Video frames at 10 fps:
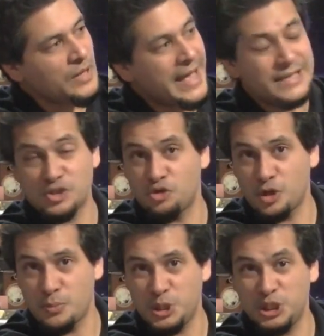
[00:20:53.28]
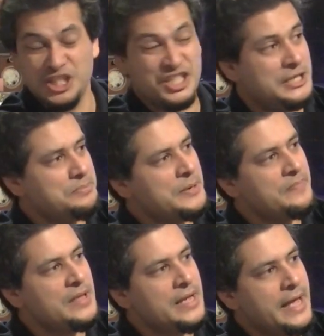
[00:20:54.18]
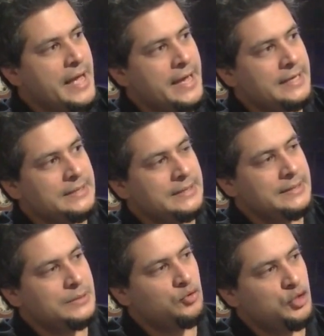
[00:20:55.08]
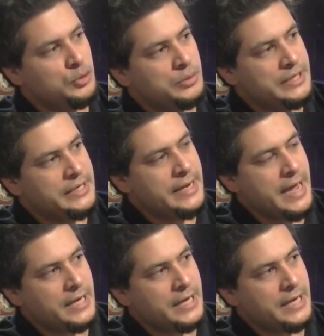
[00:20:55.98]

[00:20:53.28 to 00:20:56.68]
astronomer, a sheep, and is using